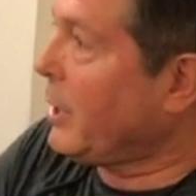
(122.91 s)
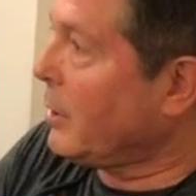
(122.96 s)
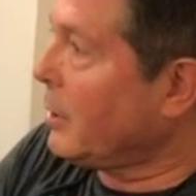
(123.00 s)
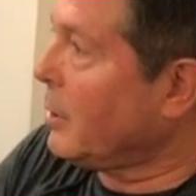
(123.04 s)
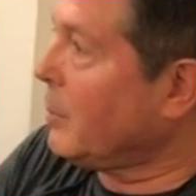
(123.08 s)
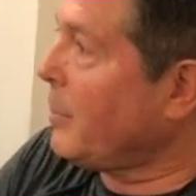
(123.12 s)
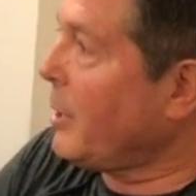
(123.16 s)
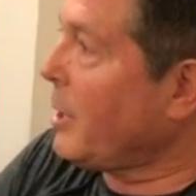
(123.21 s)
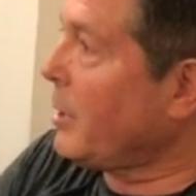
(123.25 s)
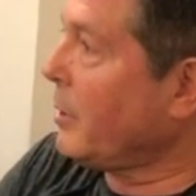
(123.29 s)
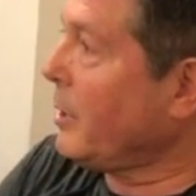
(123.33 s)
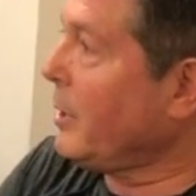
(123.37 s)
getting
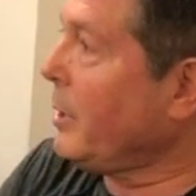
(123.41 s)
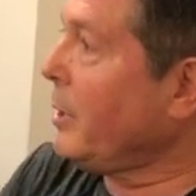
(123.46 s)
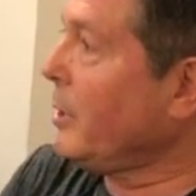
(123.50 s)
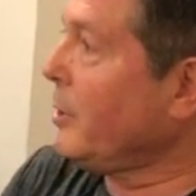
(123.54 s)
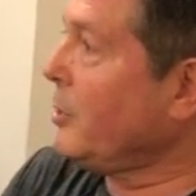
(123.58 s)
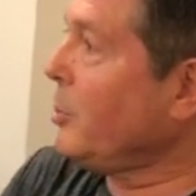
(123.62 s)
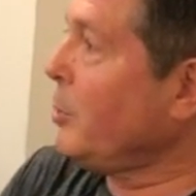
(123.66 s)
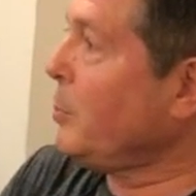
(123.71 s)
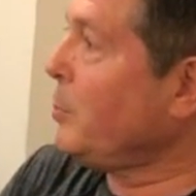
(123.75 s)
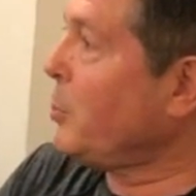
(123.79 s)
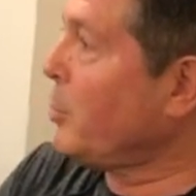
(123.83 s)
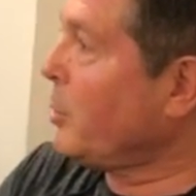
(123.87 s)
a better
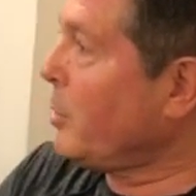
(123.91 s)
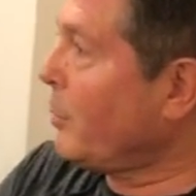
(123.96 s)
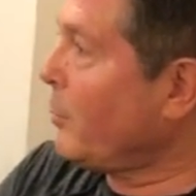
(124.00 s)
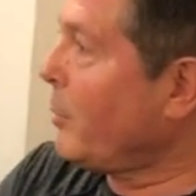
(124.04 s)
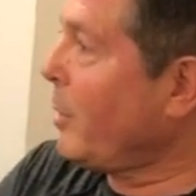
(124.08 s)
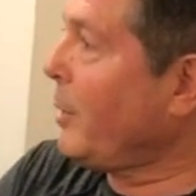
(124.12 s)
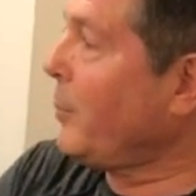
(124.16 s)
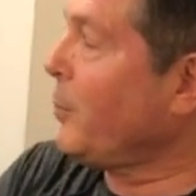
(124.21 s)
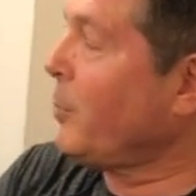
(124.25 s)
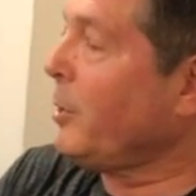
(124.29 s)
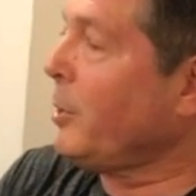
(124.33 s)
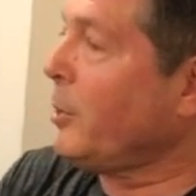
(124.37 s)
hit. You put it
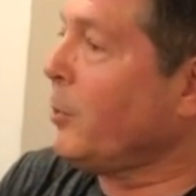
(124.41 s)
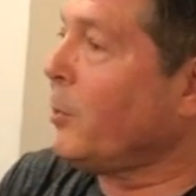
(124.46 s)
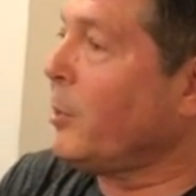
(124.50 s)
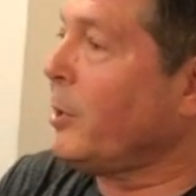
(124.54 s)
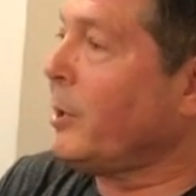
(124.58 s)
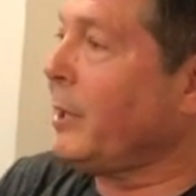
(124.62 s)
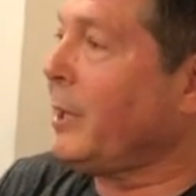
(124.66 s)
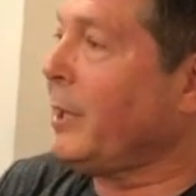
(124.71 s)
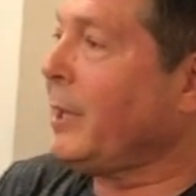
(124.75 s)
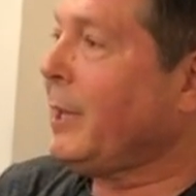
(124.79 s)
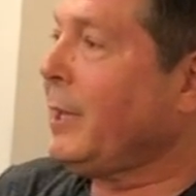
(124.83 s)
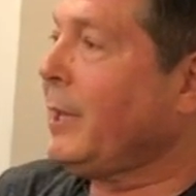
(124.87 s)
right where you
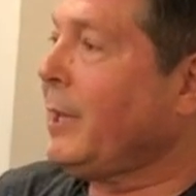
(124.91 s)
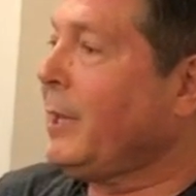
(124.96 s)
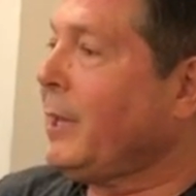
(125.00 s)
want it.